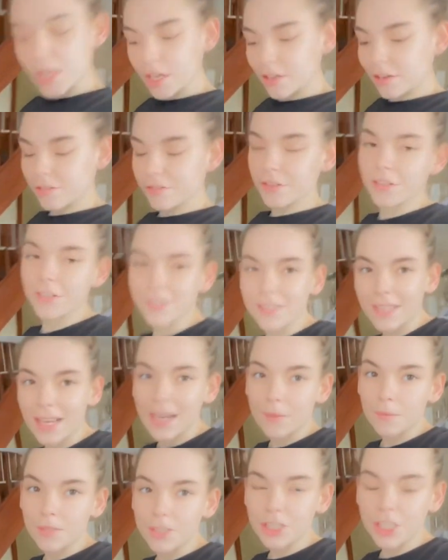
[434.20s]
A few
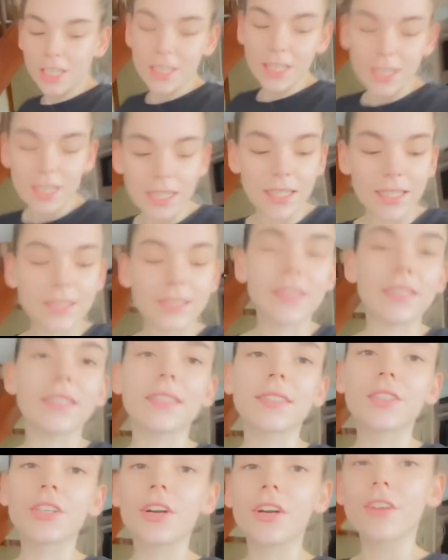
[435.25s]
sandwiches,
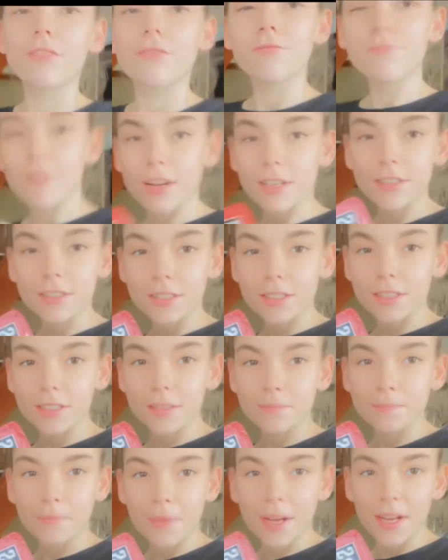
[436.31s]
he's got a
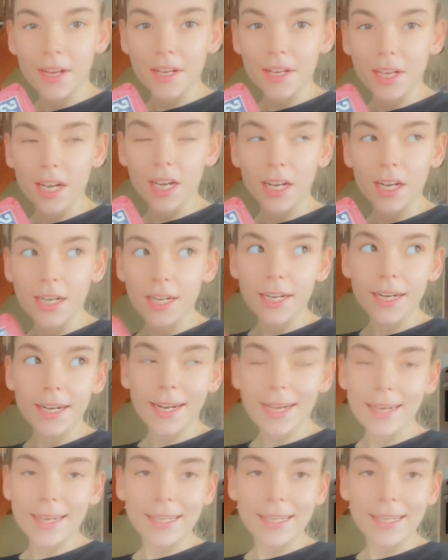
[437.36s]
Rustler's burger,